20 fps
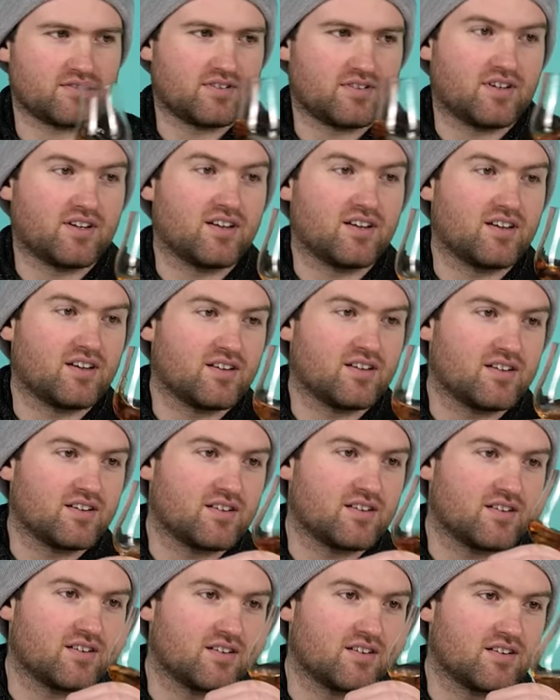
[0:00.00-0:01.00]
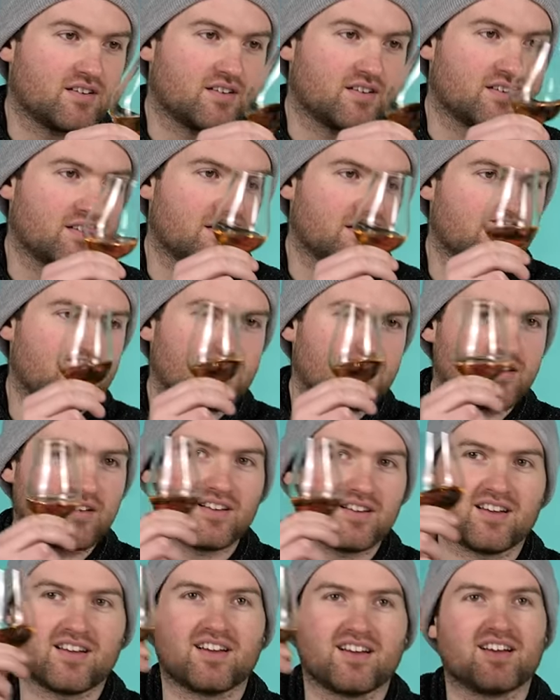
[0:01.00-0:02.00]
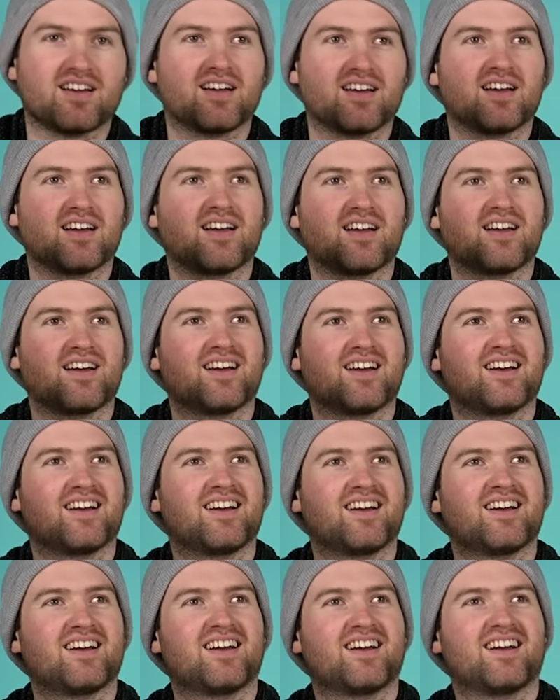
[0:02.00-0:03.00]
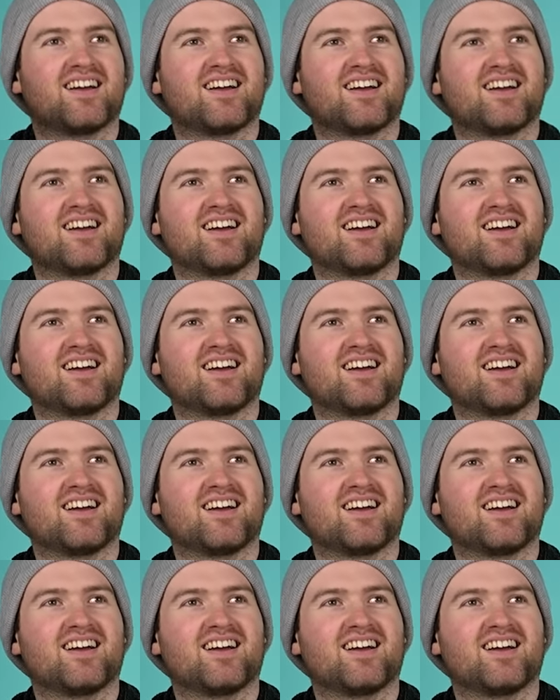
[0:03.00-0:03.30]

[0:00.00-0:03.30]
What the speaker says: (not speaking)